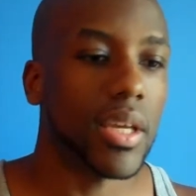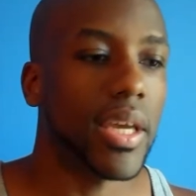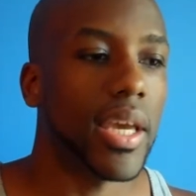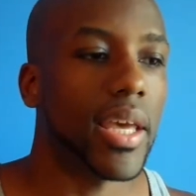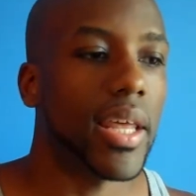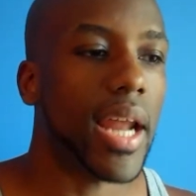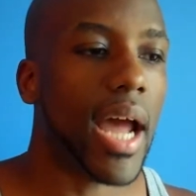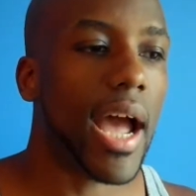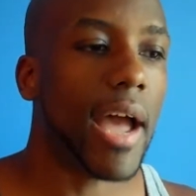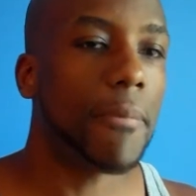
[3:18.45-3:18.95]

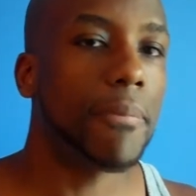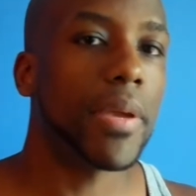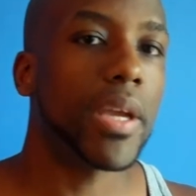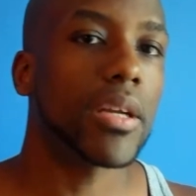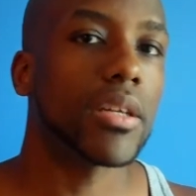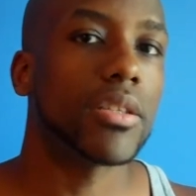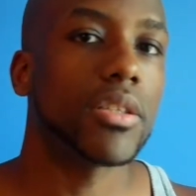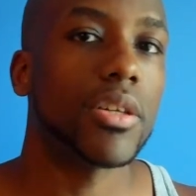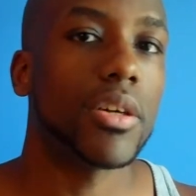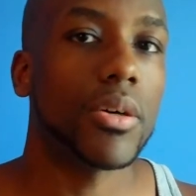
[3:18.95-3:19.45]
And I
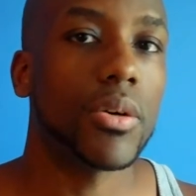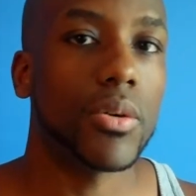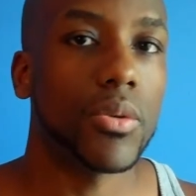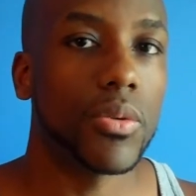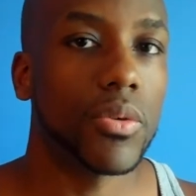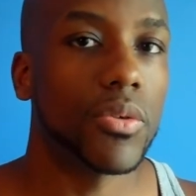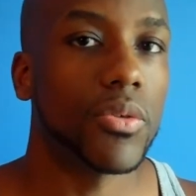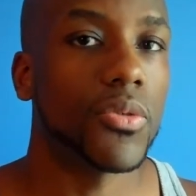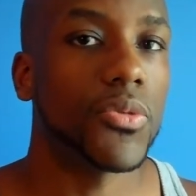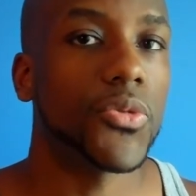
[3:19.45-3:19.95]
pick a
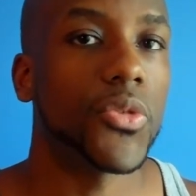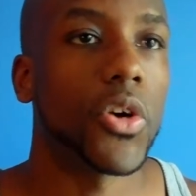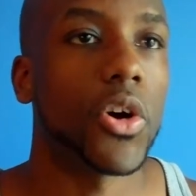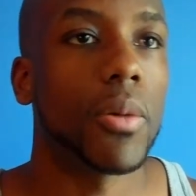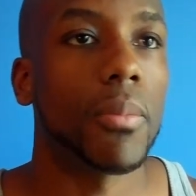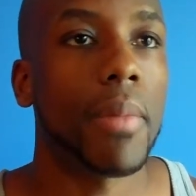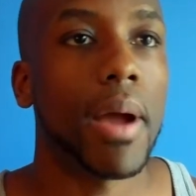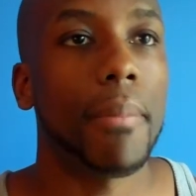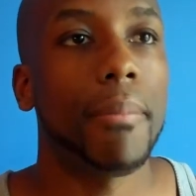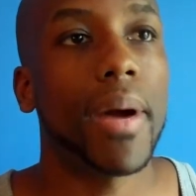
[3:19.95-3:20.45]
tone
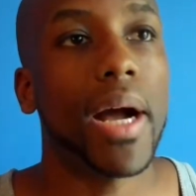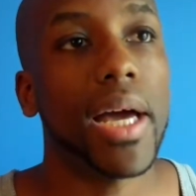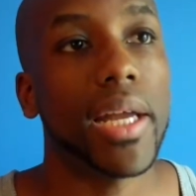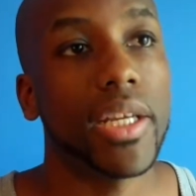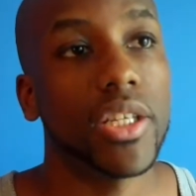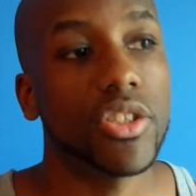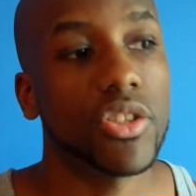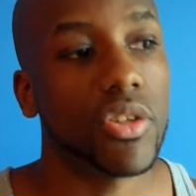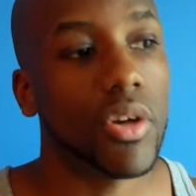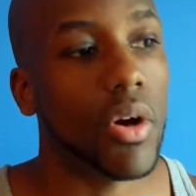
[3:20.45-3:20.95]
for my
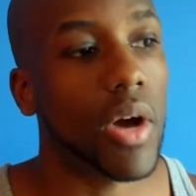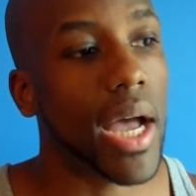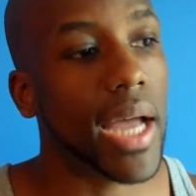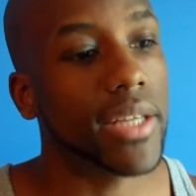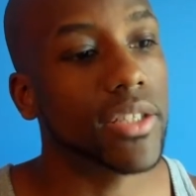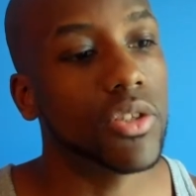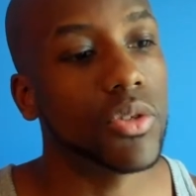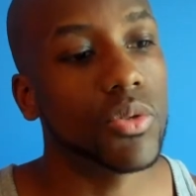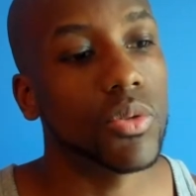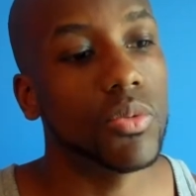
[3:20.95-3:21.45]
body. So
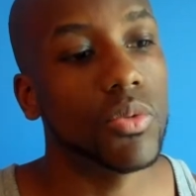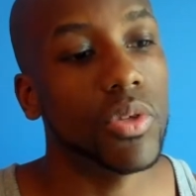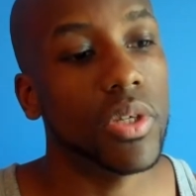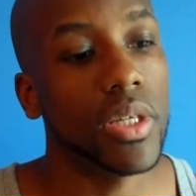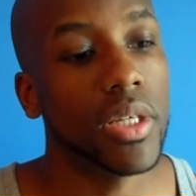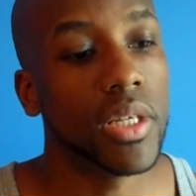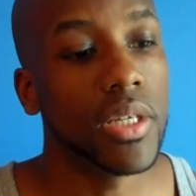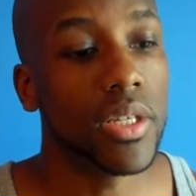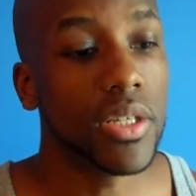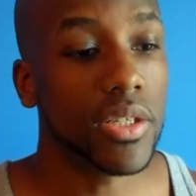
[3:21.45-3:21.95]
I do
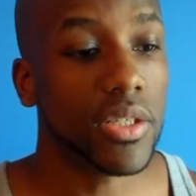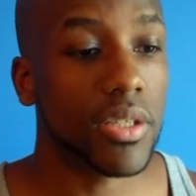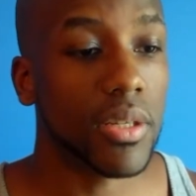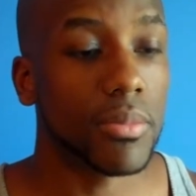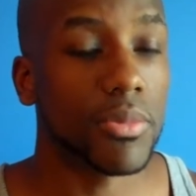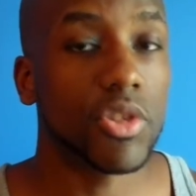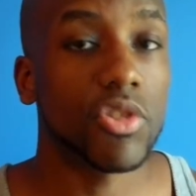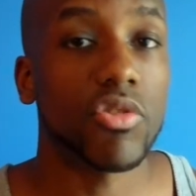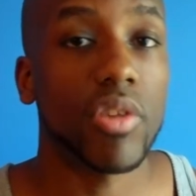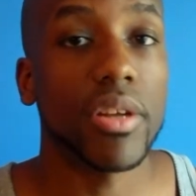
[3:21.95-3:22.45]

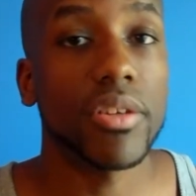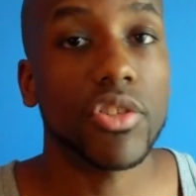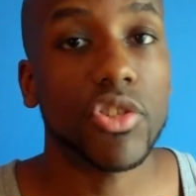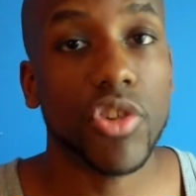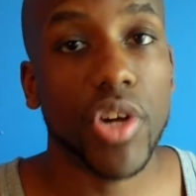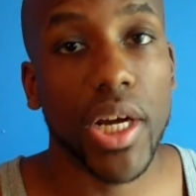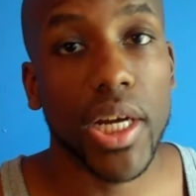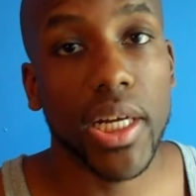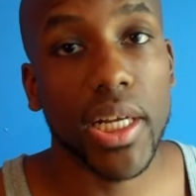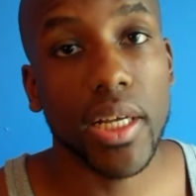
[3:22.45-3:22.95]
some strength
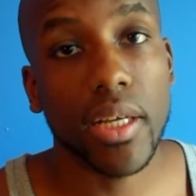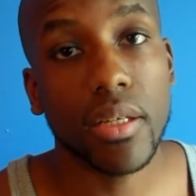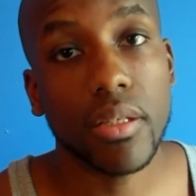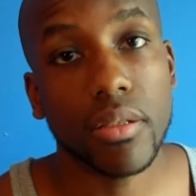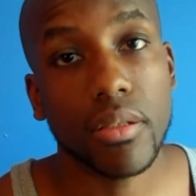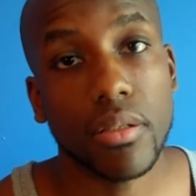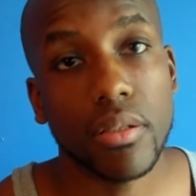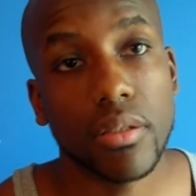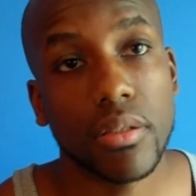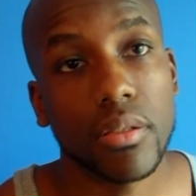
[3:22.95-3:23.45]
training
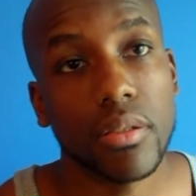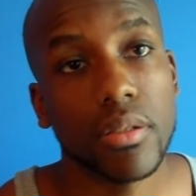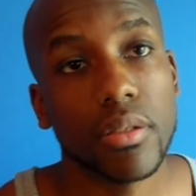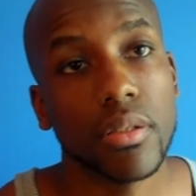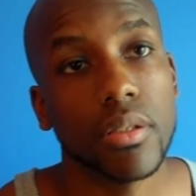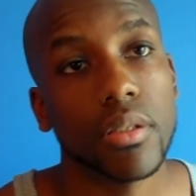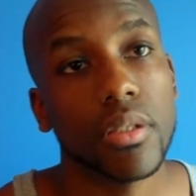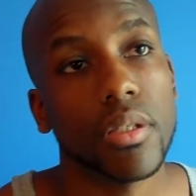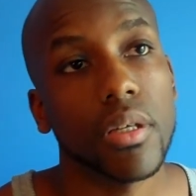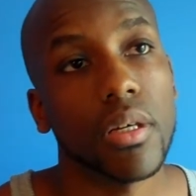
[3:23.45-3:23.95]

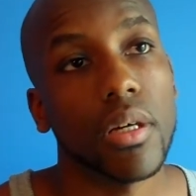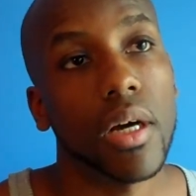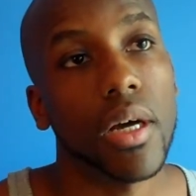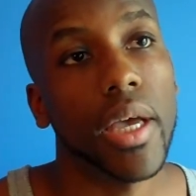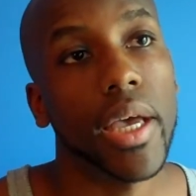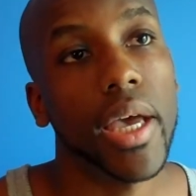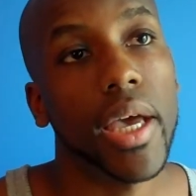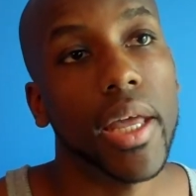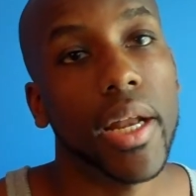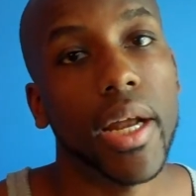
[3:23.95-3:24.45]

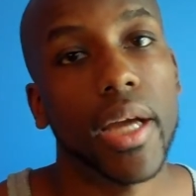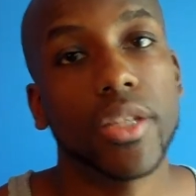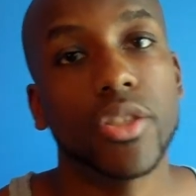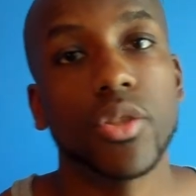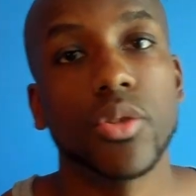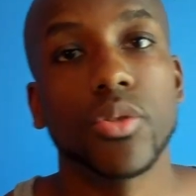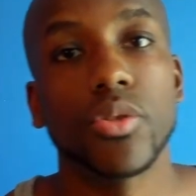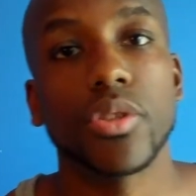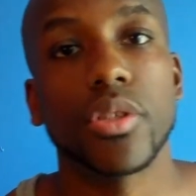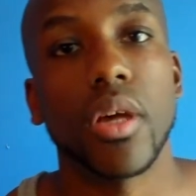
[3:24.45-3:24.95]
and I
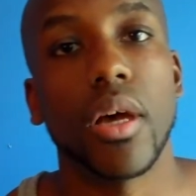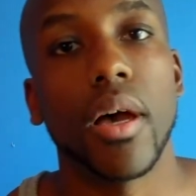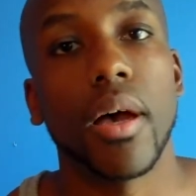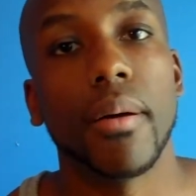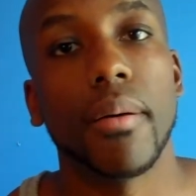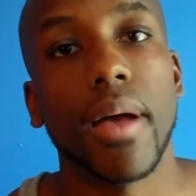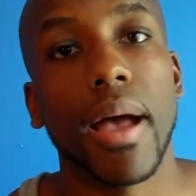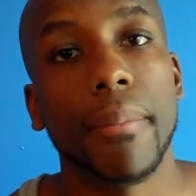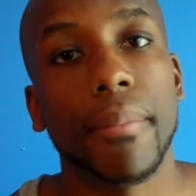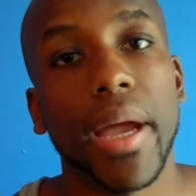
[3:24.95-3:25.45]
do
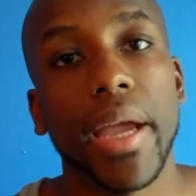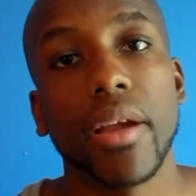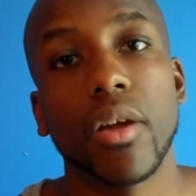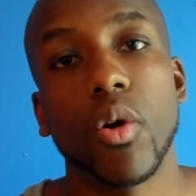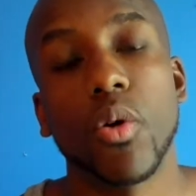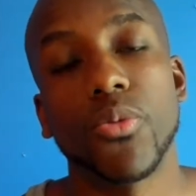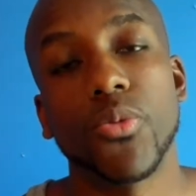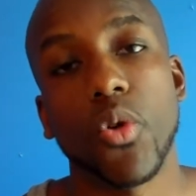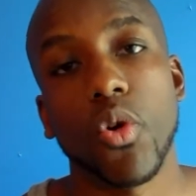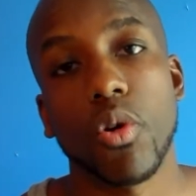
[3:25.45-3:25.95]
some, I might
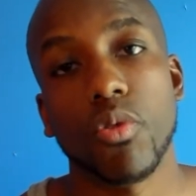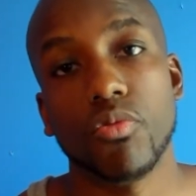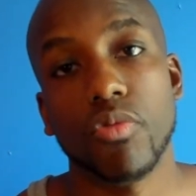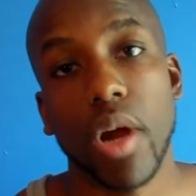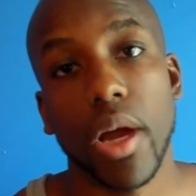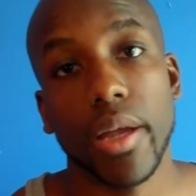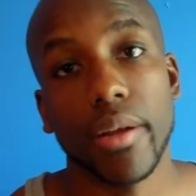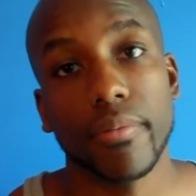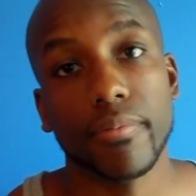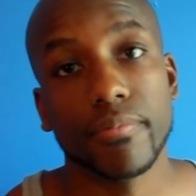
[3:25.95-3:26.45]
go for a
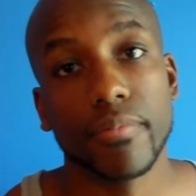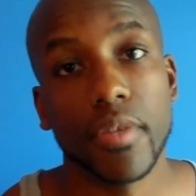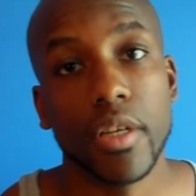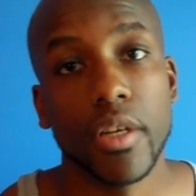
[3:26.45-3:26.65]
run.